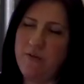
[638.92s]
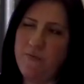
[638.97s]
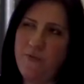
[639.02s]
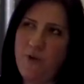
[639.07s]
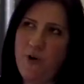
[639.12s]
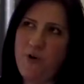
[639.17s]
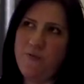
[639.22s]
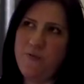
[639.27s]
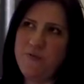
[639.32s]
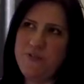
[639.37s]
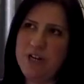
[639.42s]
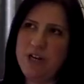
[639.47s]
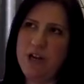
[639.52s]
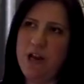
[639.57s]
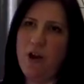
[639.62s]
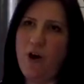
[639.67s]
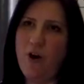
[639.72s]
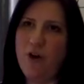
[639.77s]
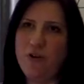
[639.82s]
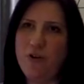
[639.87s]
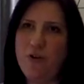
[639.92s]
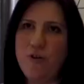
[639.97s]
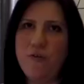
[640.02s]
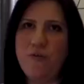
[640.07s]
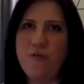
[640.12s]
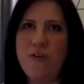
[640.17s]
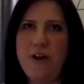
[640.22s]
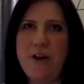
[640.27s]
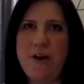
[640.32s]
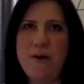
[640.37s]
involved in a lot
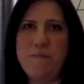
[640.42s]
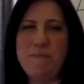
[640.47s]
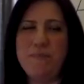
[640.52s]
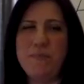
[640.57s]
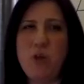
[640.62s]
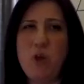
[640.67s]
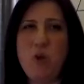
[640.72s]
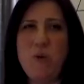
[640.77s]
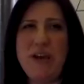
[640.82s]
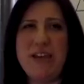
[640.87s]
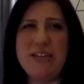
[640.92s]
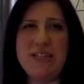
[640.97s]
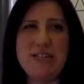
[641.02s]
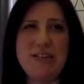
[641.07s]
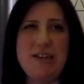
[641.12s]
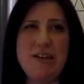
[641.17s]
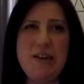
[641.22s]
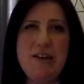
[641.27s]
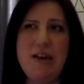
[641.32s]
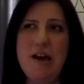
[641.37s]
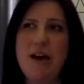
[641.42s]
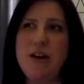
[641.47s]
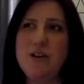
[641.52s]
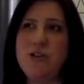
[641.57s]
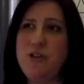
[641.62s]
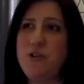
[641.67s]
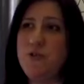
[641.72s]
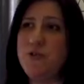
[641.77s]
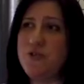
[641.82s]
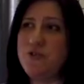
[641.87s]
of UAT
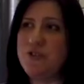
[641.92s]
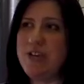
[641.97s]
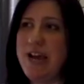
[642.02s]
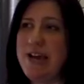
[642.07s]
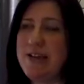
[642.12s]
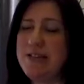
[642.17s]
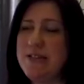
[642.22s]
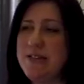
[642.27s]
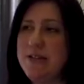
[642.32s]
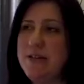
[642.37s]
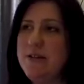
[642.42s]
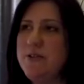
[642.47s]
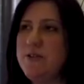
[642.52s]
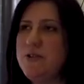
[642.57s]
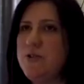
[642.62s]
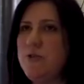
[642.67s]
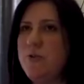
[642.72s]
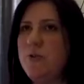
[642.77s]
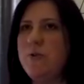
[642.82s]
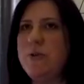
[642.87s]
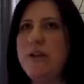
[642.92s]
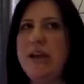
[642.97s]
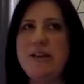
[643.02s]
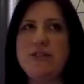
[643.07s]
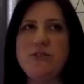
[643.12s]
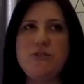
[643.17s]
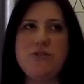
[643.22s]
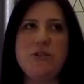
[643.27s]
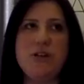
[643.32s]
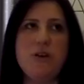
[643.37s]
and user testing. So
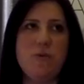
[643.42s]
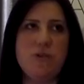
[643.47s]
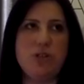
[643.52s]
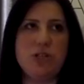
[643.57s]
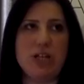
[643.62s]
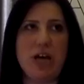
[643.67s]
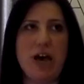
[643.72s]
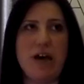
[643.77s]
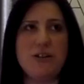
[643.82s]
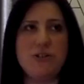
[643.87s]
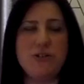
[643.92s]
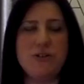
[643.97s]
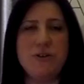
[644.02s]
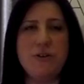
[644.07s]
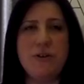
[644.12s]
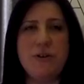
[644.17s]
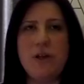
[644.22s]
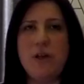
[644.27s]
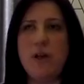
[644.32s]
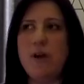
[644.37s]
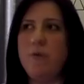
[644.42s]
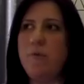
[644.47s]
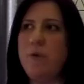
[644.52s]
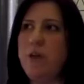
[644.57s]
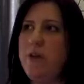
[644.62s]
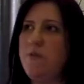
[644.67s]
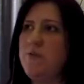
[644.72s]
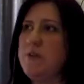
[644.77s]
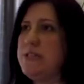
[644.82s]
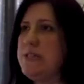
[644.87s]
yesterday with Jadu,
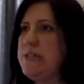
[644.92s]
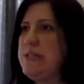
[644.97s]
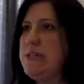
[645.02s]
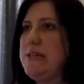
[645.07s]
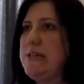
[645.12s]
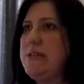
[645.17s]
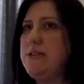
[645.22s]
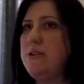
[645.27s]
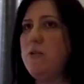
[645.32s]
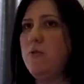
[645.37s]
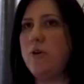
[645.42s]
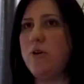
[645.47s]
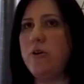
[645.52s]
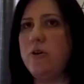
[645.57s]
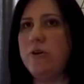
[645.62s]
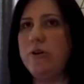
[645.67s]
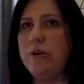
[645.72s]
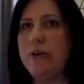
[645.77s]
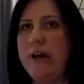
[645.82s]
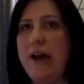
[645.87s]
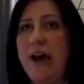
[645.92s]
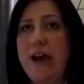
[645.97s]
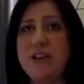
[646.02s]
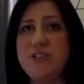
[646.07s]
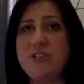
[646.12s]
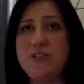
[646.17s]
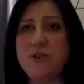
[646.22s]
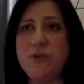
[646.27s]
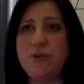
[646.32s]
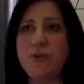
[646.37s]
we visited local
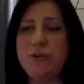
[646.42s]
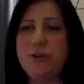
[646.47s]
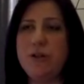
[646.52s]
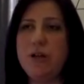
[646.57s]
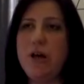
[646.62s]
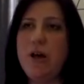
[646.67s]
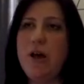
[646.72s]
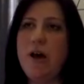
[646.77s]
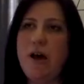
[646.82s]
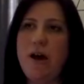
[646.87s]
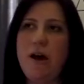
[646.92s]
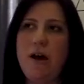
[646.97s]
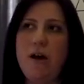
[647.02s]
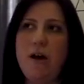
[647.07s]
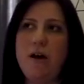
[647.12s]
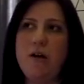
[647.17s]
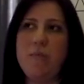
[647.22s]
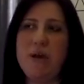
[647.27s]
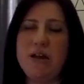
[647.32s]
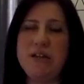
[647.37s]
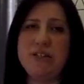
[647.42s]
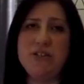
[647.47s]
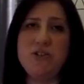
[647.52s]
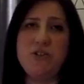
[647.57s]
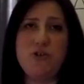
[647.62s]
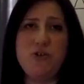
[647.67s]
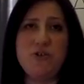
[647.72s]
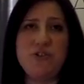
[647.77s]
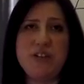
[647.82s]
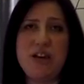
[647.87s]
high school and
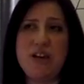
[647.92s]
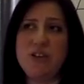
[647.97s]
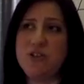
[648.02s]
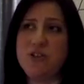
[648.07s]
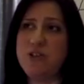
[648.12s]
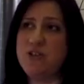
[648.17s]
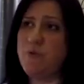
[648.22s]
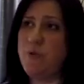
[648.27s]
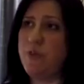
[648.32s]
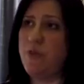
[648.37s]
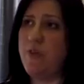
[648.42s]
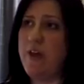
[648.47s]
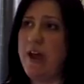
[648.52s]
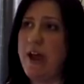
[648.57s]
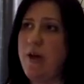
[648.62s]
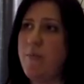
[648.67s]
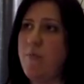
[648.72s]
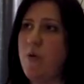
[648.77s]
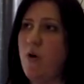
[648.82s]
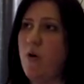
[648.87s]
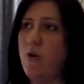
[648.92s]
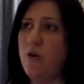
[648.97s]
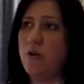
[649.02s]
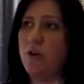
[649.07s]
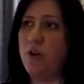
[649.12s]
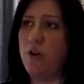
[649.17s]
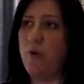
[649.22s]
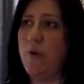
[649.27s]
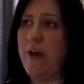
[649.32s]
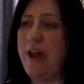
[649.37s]
did 2 sessions with them
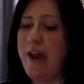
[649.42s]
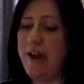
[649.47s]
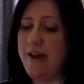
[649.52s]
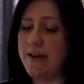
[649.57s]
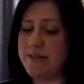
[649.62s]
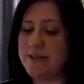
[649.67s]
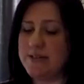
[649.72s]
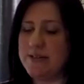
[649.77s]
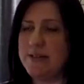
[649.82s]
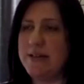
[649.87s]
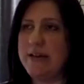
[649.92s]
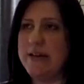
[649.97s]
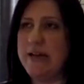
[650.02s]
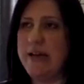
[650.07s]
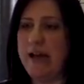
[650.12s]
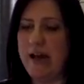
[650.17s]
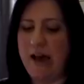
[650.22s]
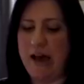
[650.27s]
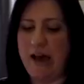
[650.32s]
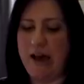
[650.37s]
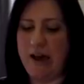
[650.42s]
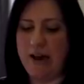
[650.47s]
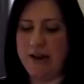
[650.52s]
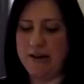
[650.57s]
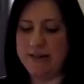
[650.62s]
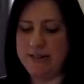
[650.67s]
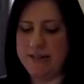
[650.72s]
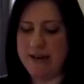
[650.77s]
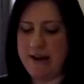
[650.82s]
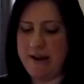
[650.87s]
on UX
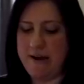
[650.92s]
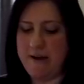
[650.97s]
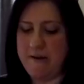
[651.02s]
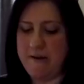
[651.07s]
and